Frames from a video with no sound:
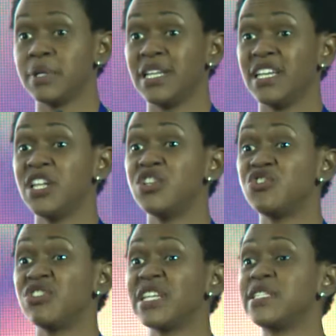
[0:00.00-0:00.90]
in an
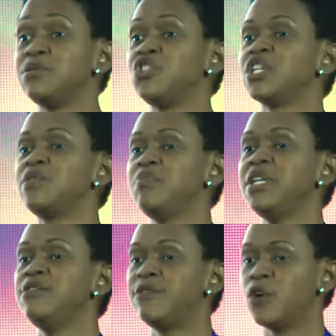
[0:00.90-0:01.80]
industry that's just
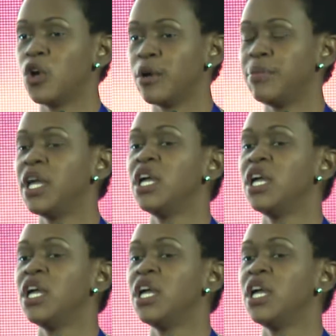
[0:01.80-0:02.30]
being formed,